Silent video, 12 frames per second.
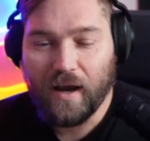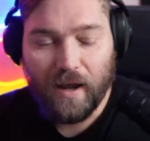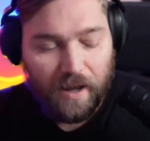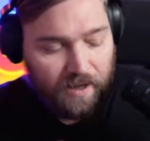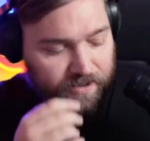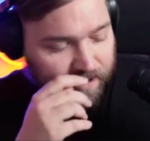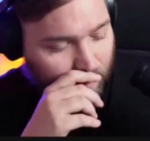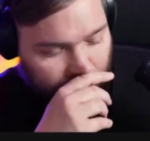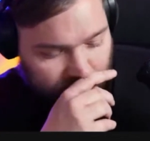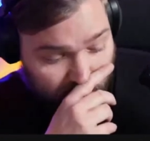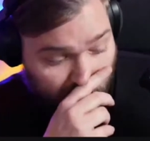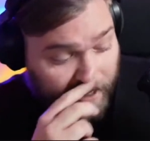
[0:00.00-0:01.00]
So
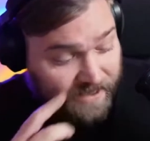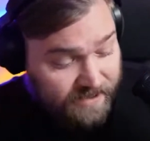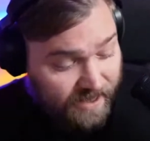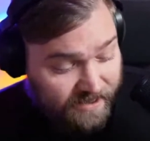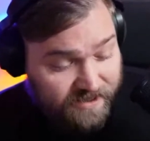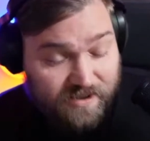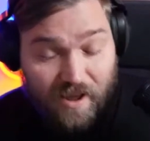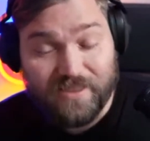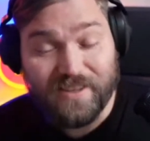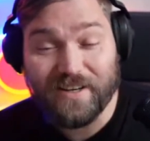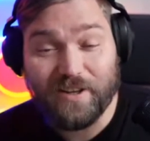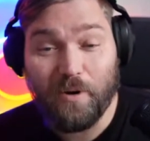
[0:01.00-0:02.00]
there's
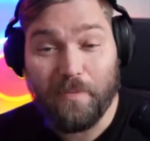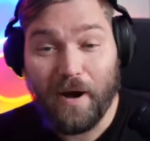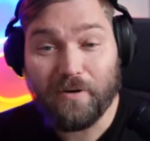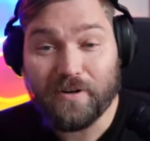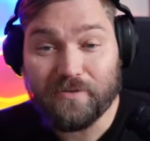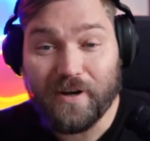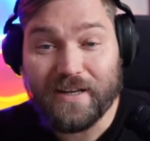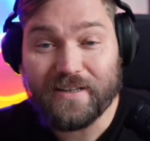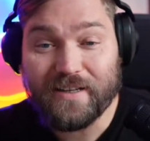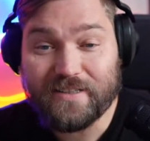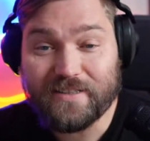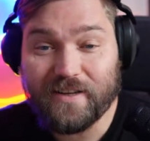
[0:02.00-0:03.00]
nothing new about it, right?
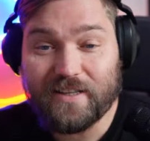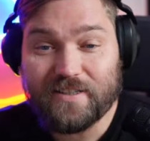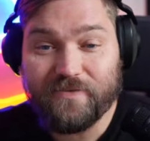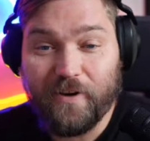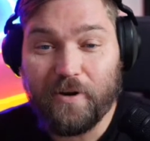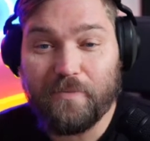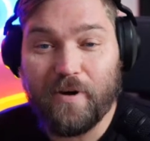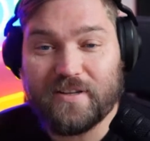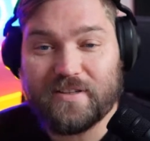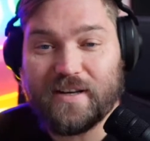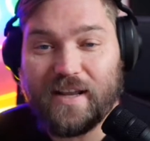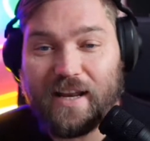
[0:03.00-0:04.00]
It's very
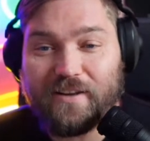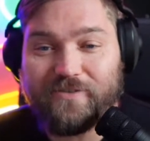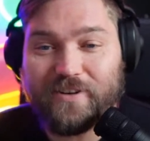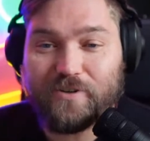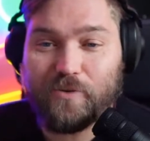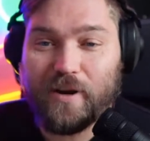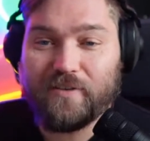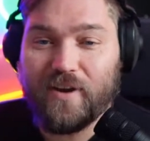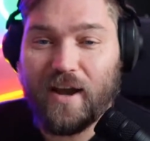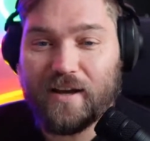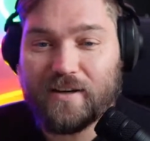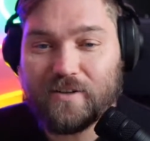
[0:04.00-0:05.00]
much an elephant
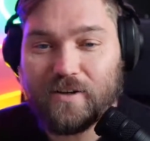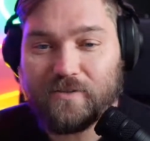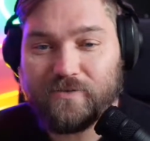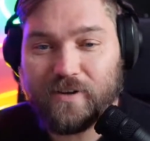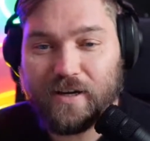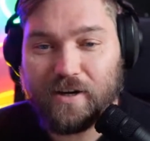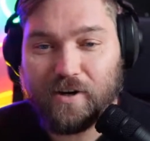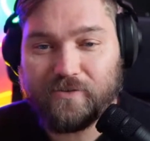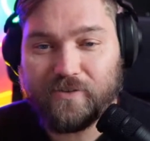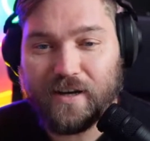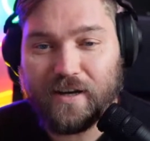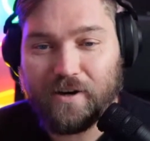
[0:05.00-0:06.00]
graveyard of
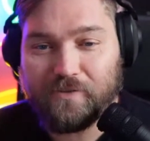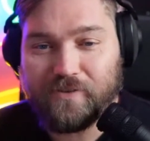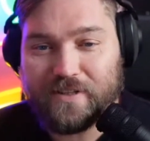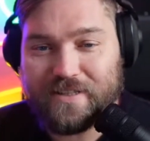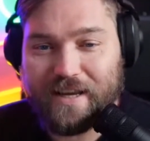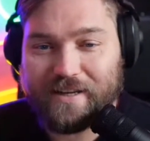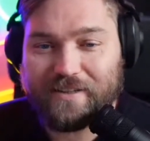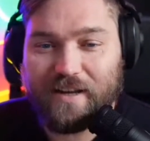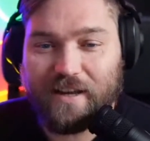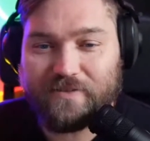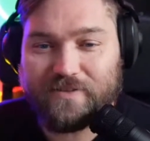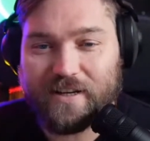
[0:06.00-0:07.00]

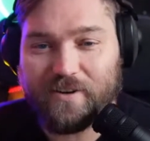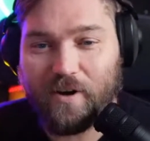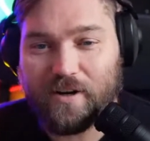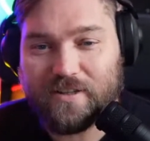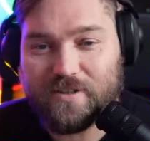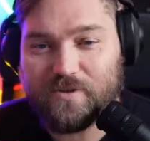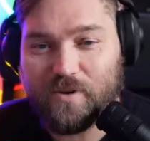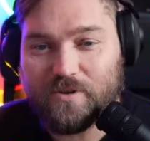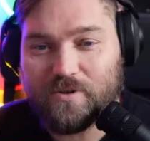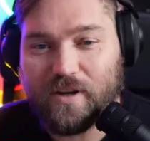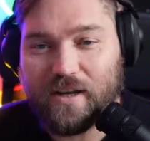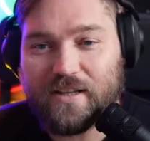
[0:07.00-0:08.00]
a technology choice
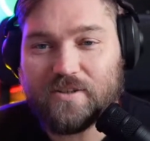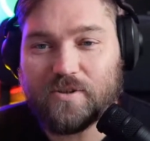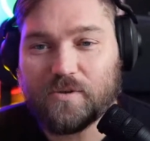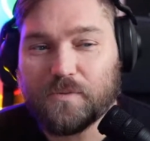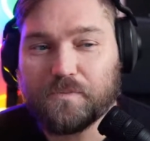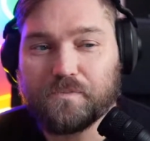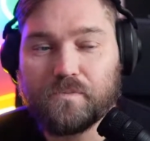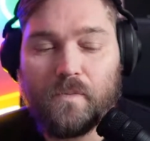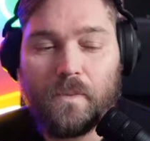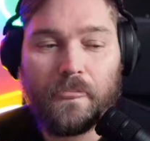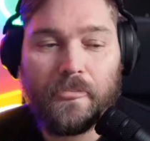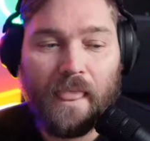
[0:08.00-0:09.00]
to get into.
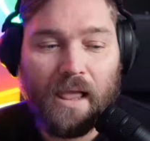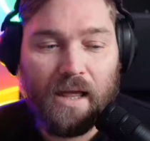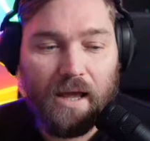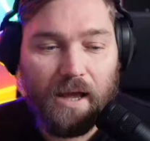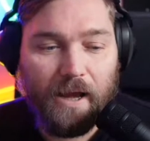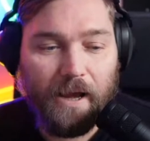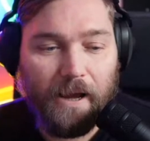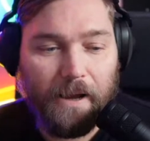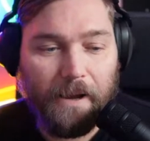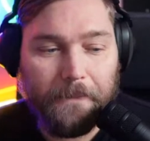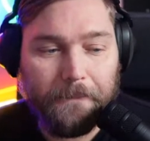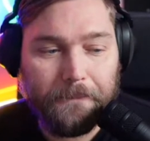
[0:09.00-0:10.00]

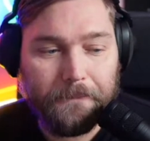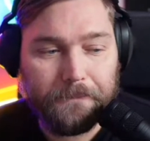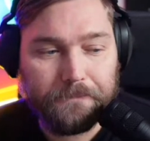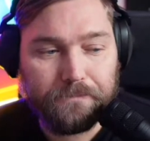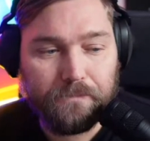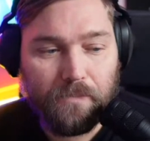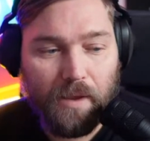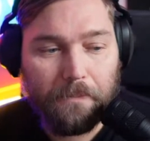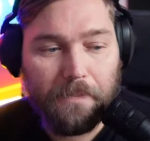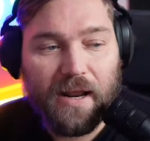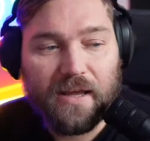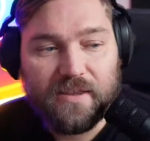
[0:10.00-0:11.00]
Um,
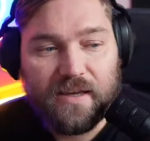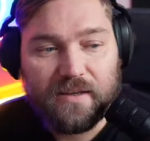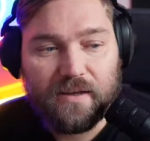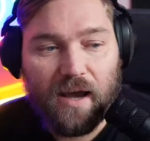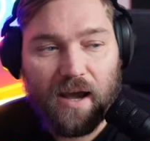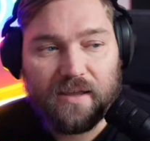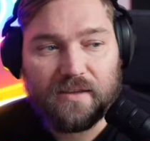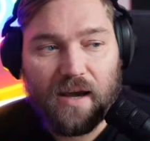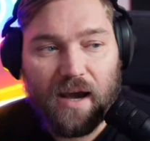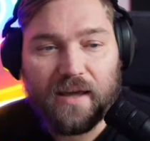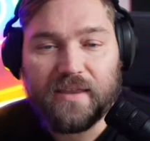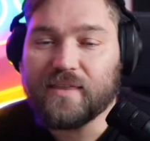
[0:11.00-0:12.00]
but I think I
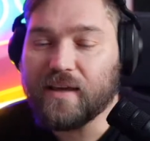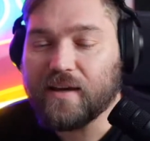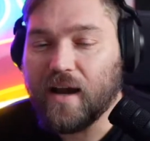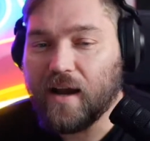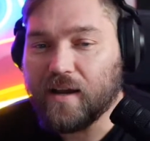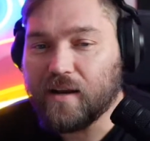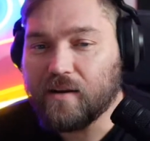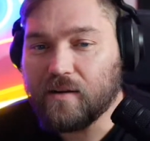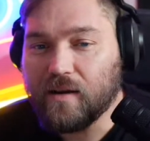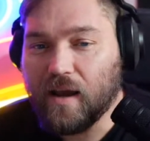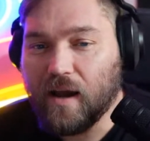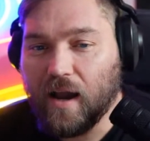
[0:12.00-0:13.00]

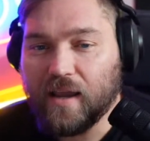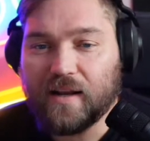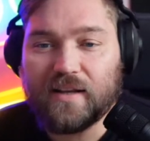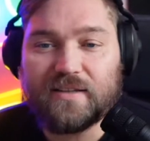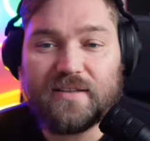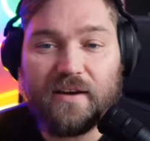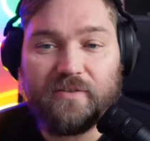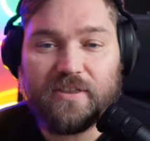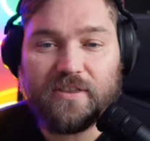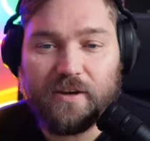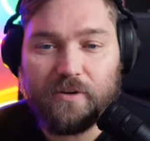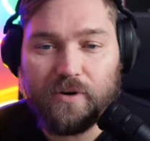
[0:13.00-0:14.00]
at least have a
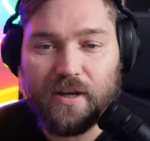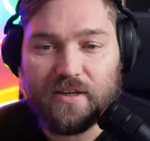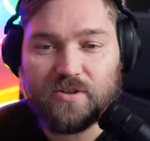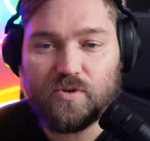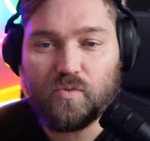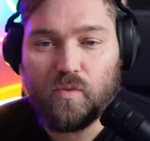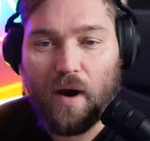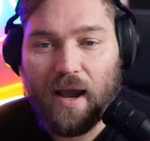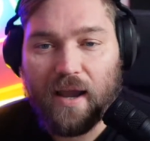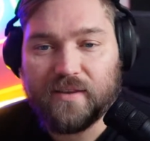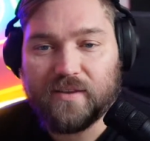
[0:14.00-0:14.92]
theory as to why the